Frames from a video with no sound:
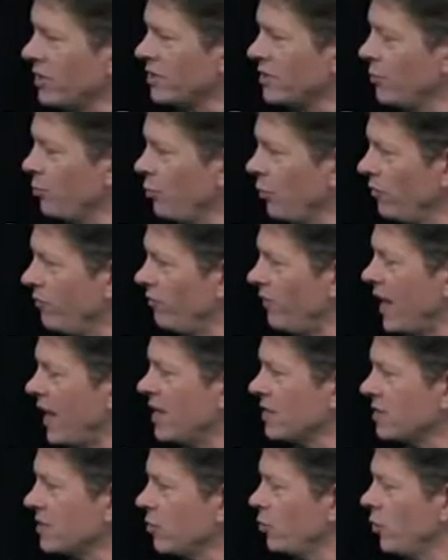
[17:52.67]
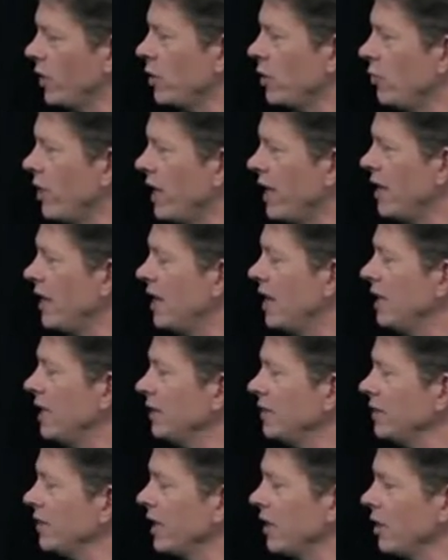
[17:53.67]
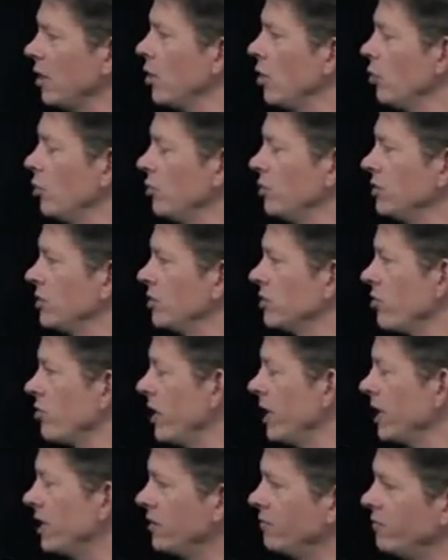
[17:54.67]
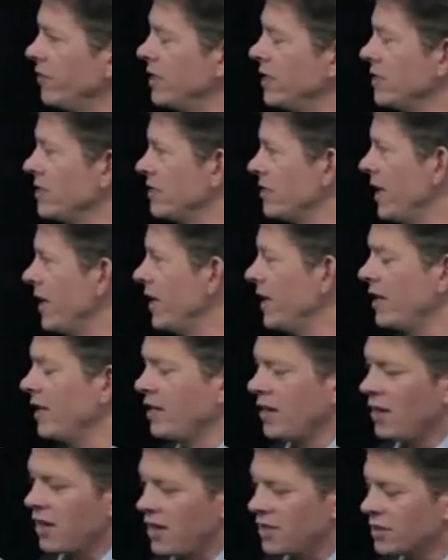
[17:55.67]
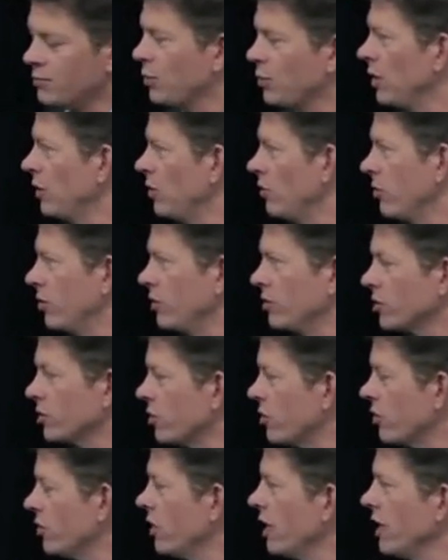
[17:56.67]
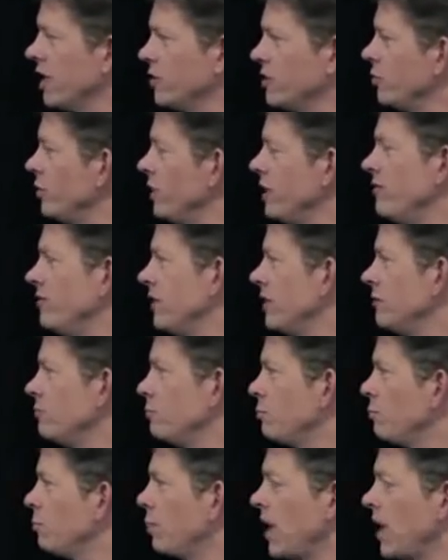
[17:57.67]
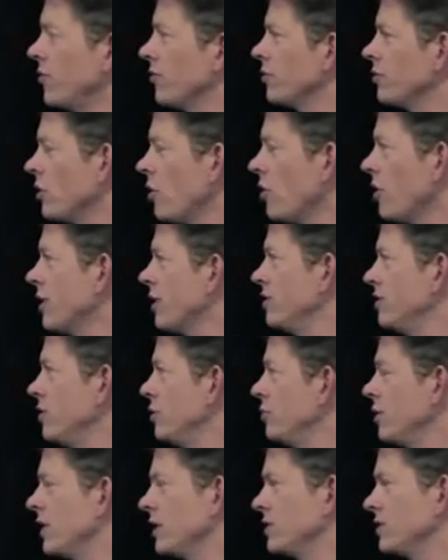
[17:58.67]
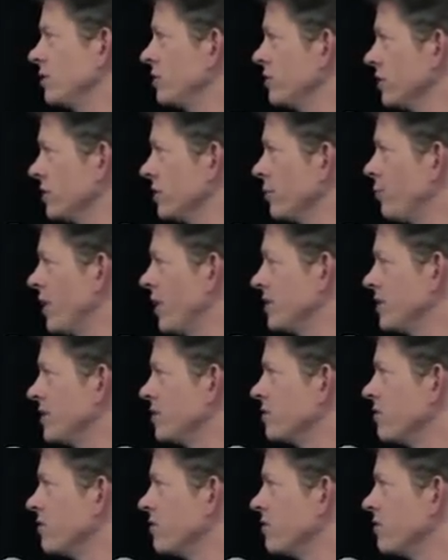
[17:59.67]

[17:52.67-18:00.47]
simple, fast, quick way, let alone trying to convince a hospital or insurer to even bother talking to you because you're just a pesky